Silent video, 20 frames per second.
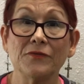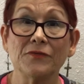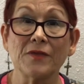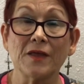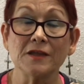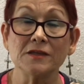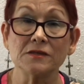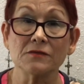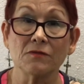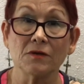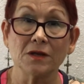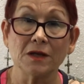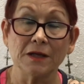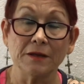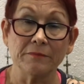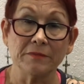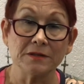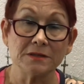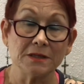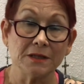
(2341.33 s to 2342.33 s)
States of
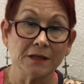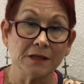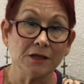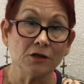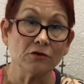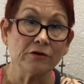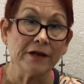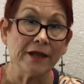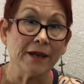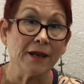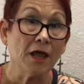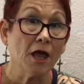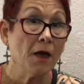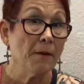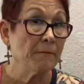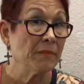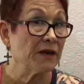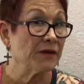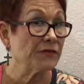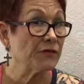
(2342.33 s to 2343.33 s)
unlimited internet,
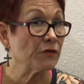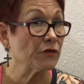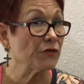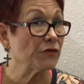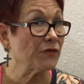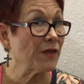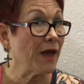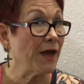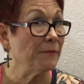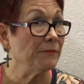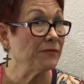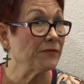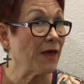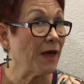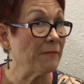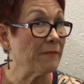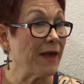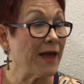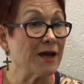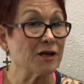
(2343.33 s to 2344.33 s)
because there's times
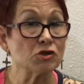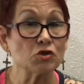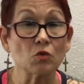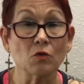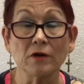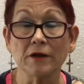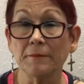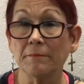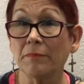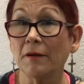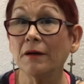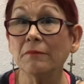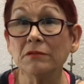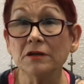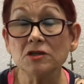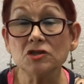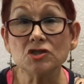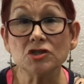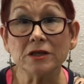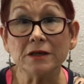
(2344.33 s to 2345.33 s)
I'm actually
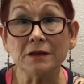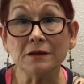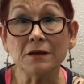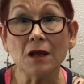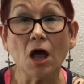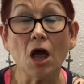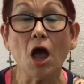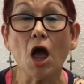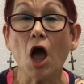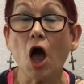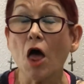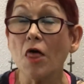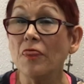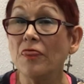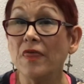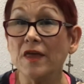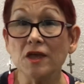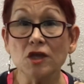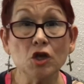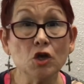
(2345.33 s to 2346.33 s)
publishing
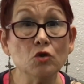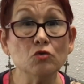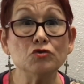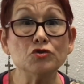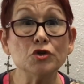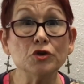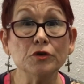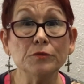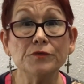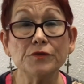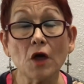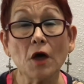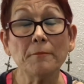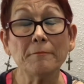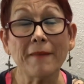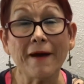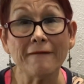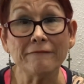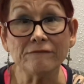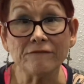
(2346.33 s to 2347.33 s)
the YouTubes on
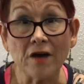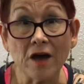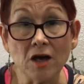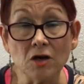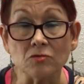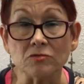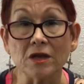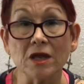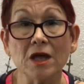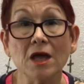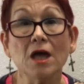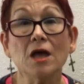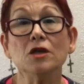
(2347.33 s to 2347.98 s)
my phone.